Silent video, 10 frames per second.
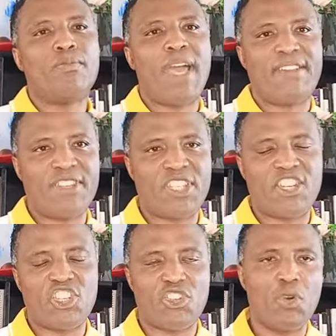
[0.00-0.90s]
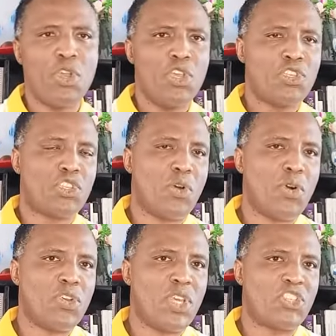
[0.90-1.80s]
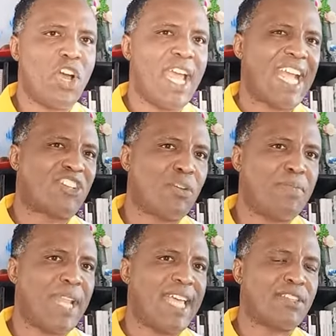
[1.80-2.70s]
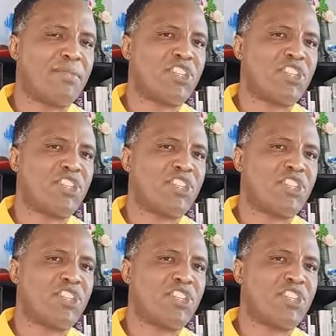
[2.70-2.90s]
manifestation. So, so it's not ectoplasm,